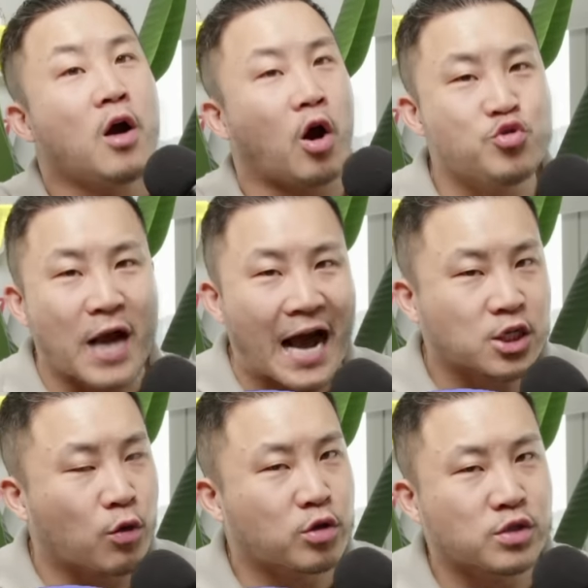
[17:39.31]
Are you guys
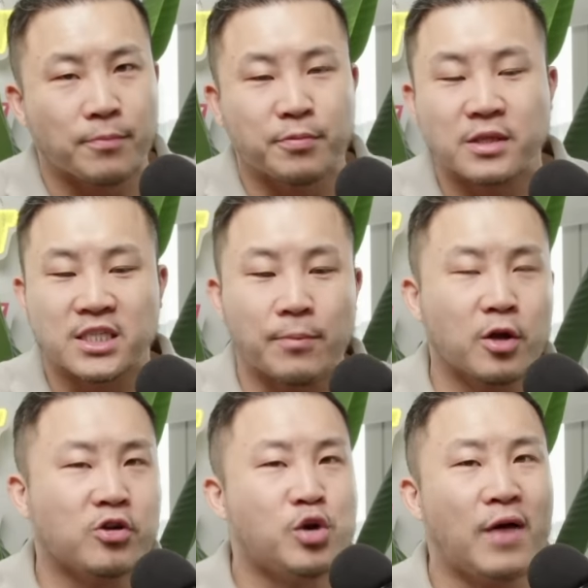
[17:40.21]
going through something
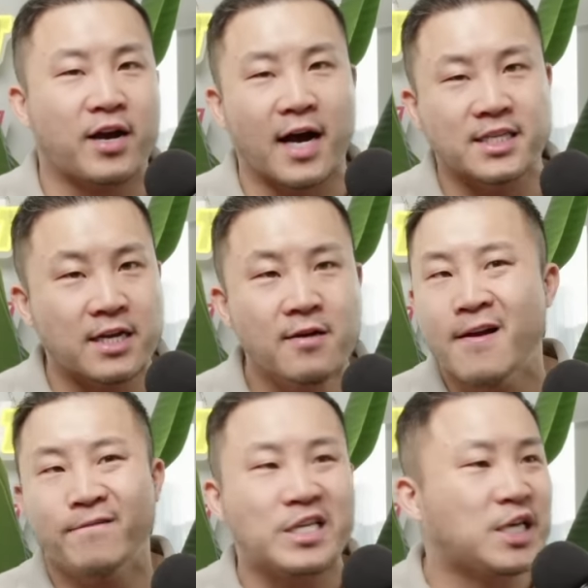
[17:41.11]
similar? Do you have a cousin
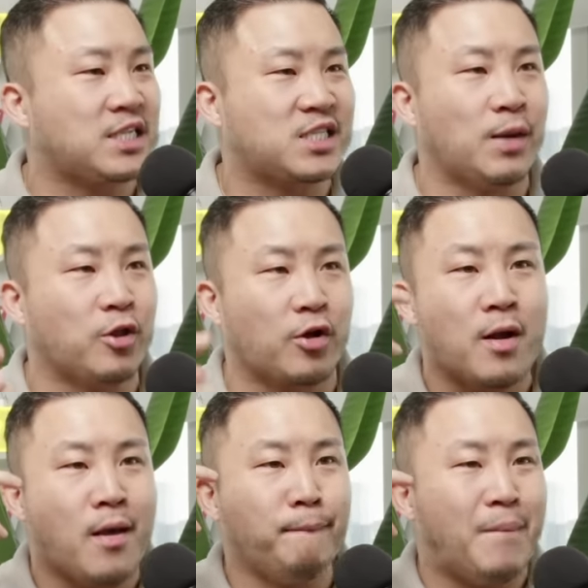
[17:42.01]
that's in a similar
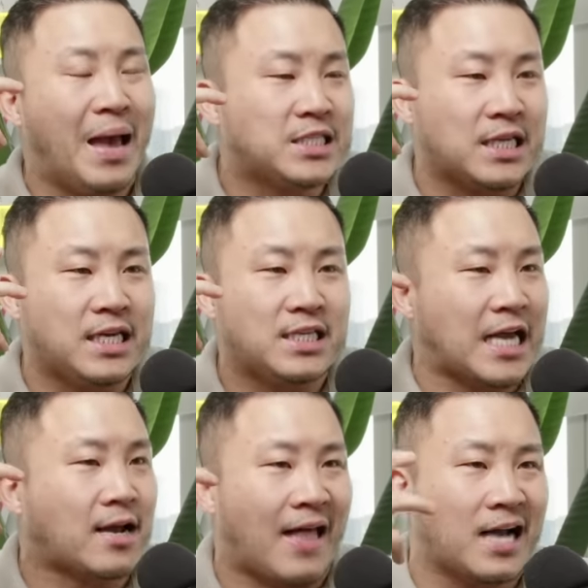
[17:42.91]
mentally,
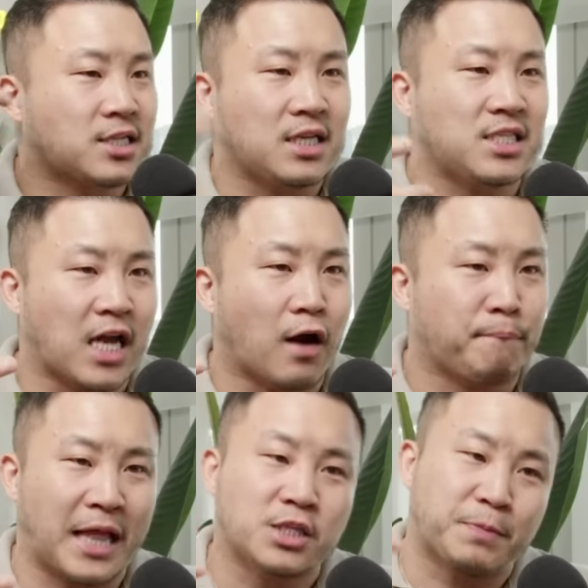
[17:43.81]
psychologically stuck
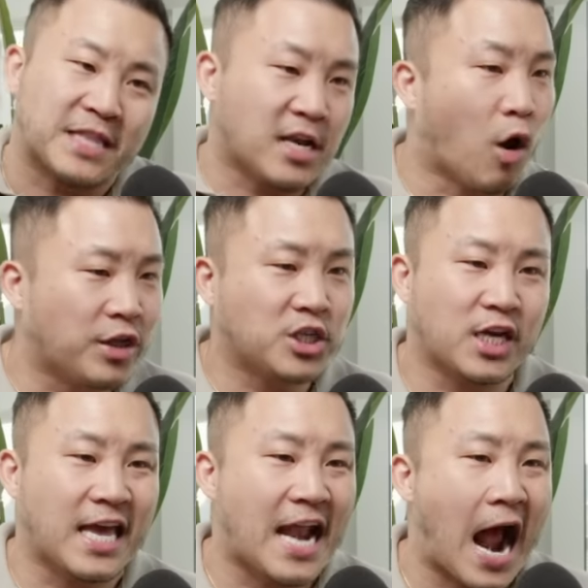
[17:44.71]
place, but they know they
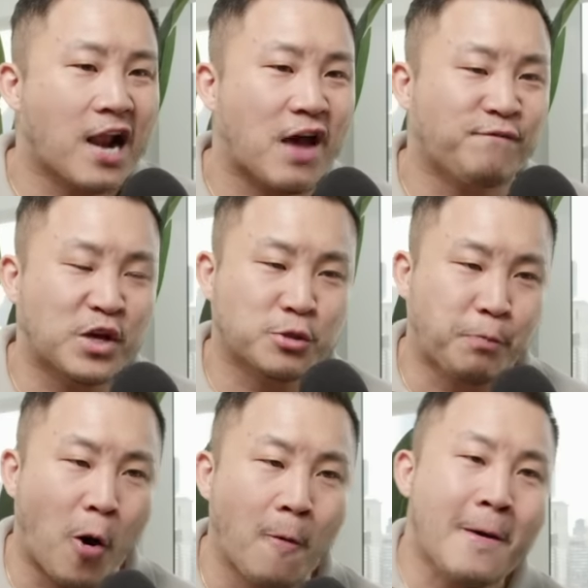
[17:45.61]
should get out of that
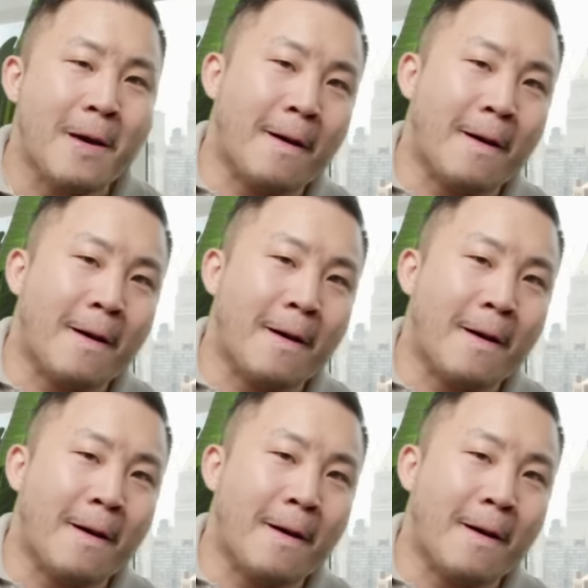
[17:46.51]
fishbowl?